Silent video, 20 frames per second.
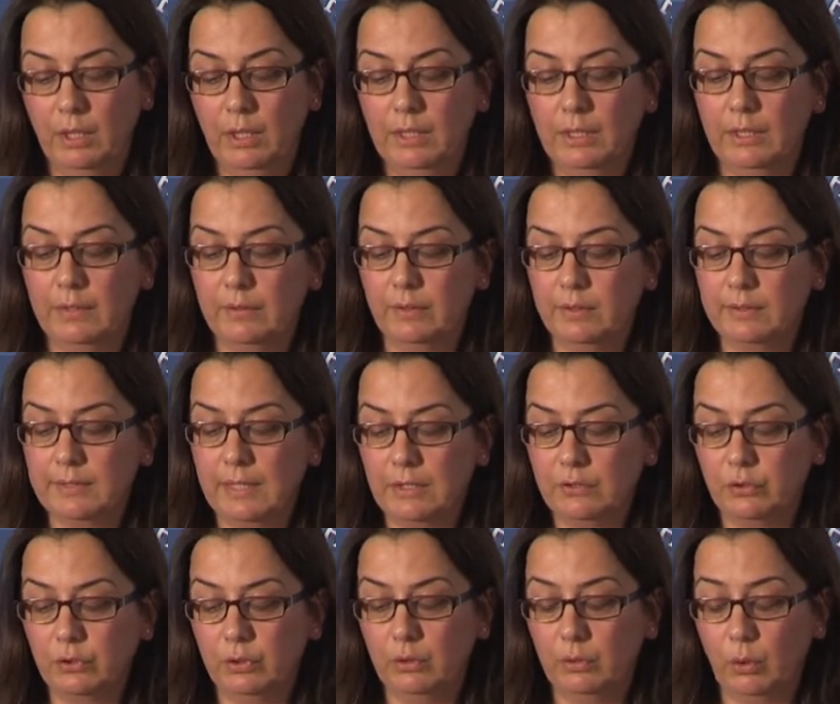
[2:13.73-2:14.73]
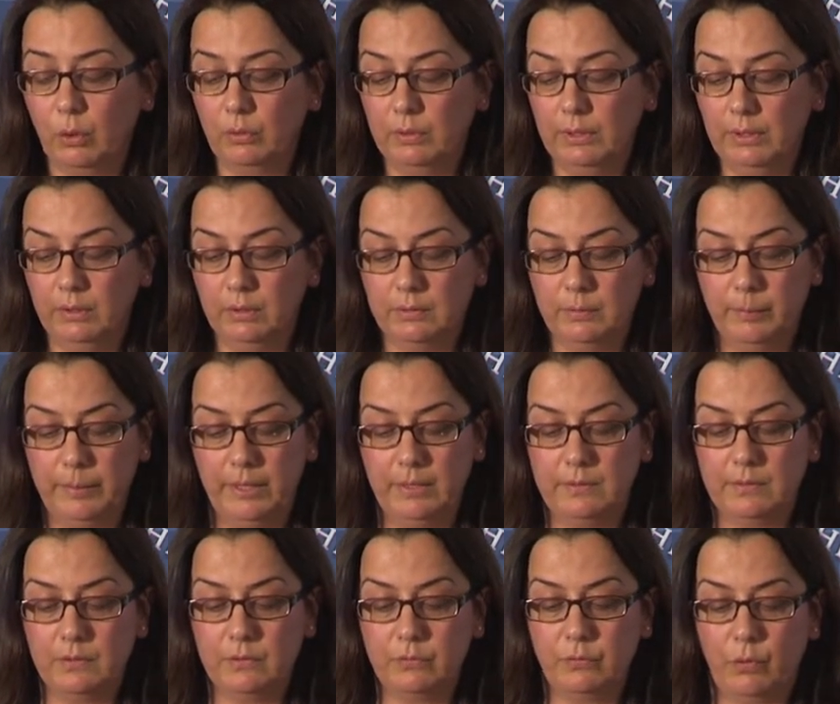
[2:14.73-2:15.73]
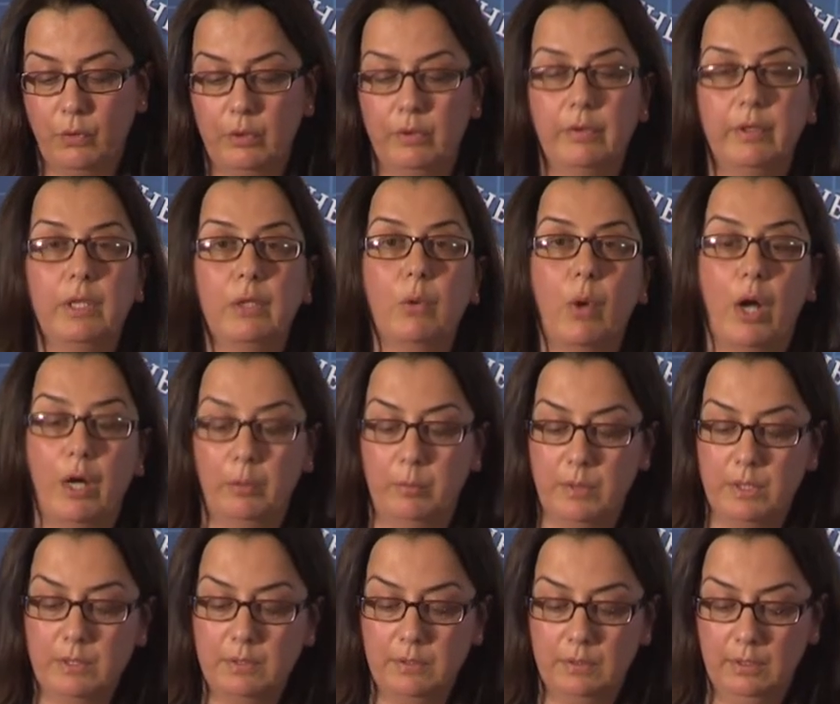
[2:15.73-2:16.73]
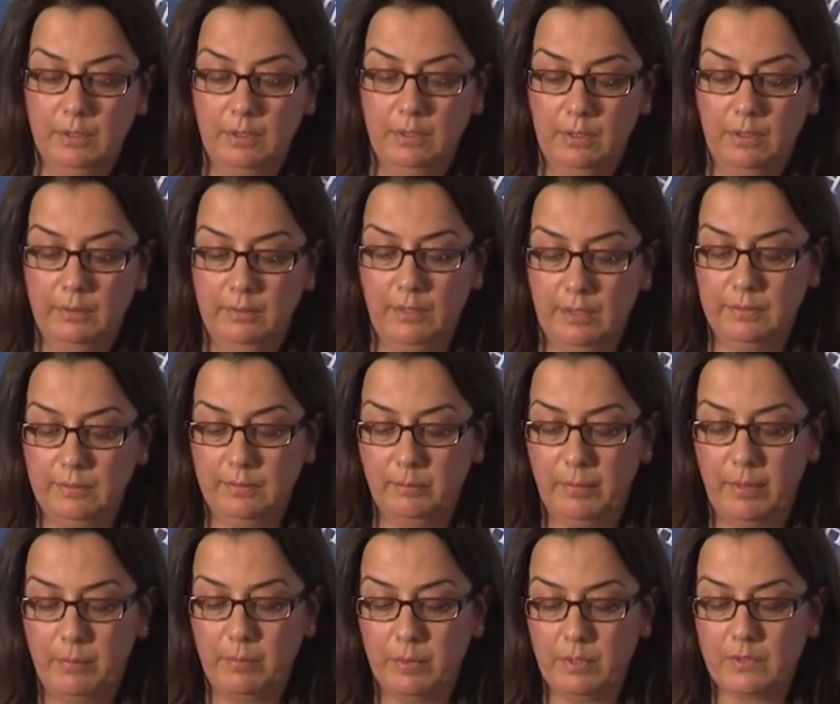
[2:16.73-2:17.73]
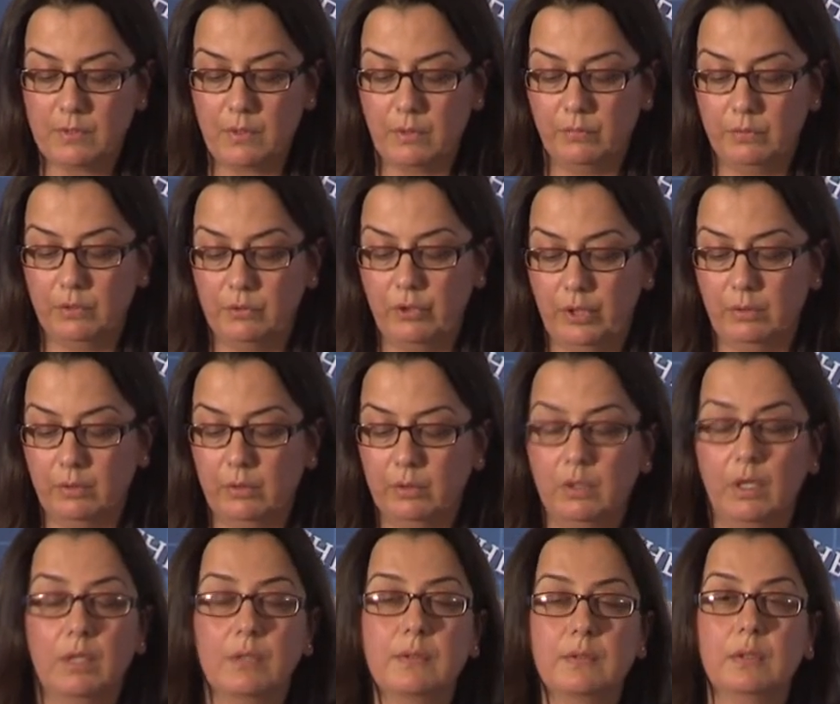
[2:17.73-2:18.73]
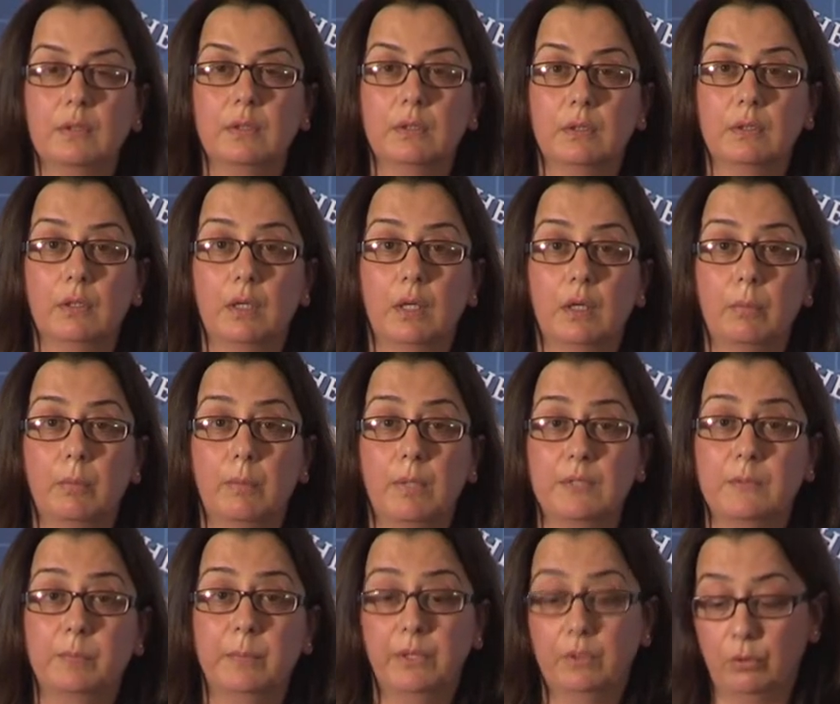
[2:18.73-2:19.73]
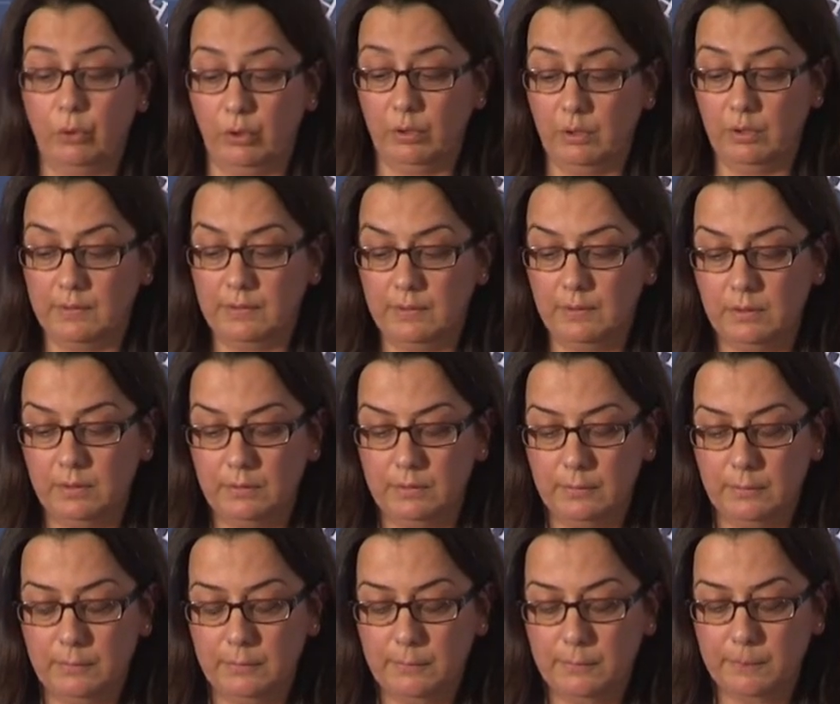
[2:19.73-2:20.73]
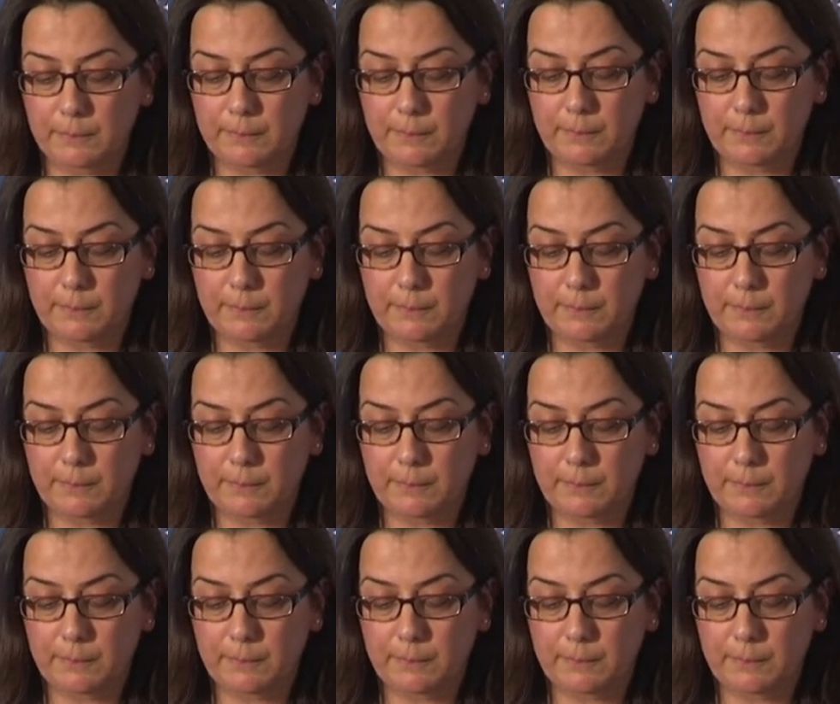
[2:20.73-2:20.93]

Yet there is actually no legal basis for a requirement that the members of the General Council must be Turkish citizens.